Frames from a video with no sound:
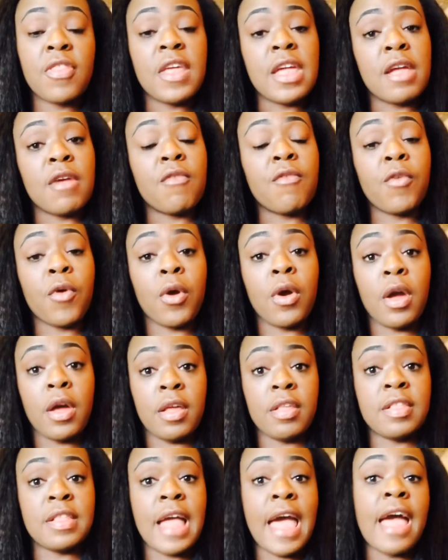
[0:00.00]
thing for
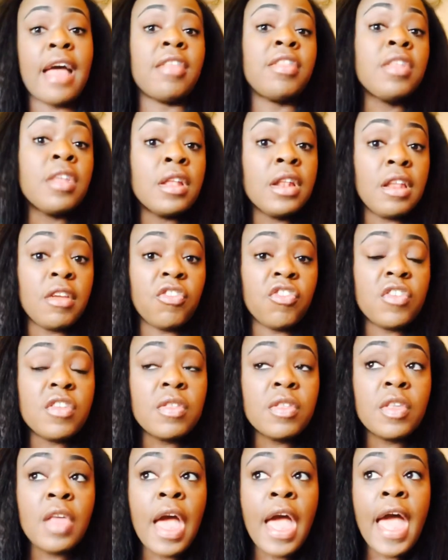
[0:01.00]
us as
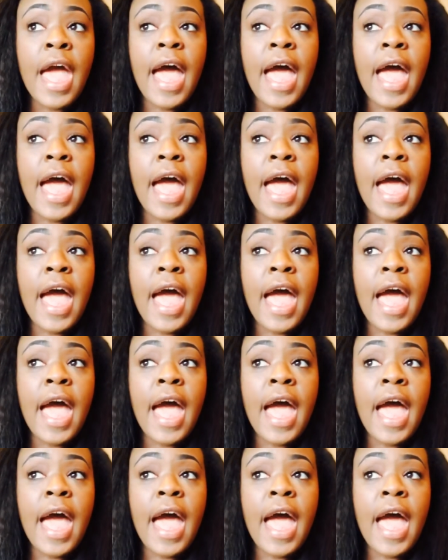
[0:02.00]
clinicians.